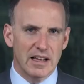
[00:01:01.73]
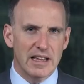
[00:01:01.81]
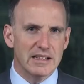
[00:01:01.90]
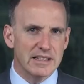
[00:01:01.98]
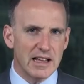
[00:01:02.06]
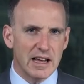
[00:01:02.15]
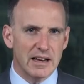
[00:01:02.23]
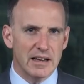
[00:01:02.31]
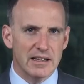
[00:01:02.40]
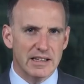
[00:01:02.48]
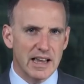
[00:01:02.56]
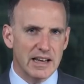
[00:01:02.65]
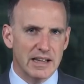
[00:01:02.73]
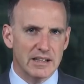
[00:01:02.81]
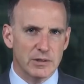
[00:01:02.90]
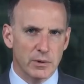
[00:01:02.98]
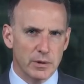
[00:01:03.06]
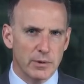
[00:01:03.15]
His son,
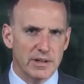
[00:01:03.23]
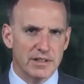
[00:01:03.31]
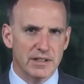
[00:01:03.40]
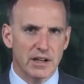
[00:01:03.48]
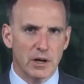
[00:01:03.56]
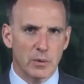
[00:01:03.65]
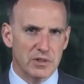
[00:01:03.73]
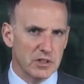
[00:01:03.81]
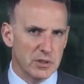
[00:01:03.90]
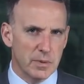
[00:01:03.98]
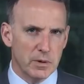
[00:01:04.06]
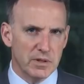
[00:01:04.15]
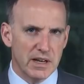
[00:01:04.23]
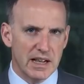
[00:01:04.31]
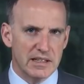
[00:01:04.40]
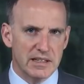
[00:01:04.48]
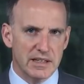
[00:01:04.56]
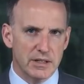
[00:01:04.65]
Ascanius, or Iulus, was the supposed
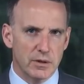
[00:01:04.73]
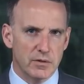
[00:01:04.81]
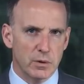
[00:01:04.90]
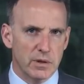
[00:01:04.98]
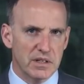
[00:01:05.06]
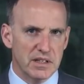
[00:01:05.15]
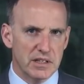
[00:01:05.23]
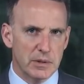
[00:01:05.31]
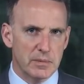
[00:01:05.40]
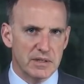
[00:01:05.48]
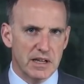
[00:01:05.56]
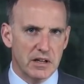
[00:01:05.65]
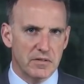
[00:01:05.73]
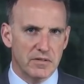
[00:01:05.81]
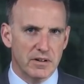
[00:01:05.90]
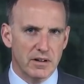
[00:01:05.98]
ancestor of Julius Caesar himself.